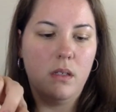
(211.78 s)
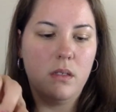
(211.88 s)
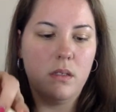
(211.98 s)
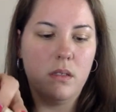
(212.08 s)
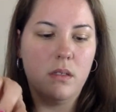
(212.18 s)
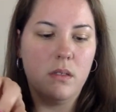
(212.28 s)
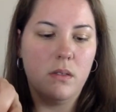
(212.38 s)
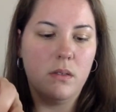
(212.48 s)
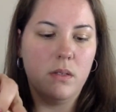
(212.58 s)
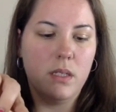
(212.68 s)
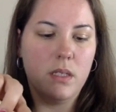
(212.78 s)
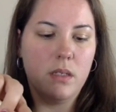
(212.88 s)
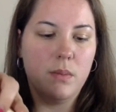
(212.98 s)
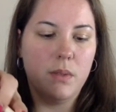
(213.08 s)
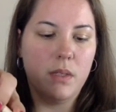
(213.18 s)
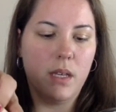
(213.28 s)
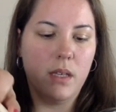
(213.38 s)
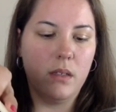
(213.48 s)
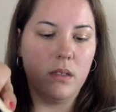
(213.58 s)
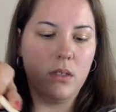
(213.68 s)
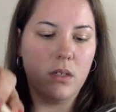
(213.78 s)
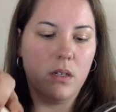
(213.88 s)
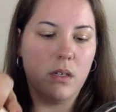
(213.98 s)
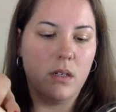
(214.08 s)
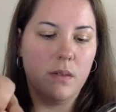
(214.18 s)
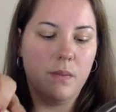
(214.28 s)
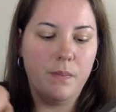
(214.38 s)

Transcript: So I just put that in the jar.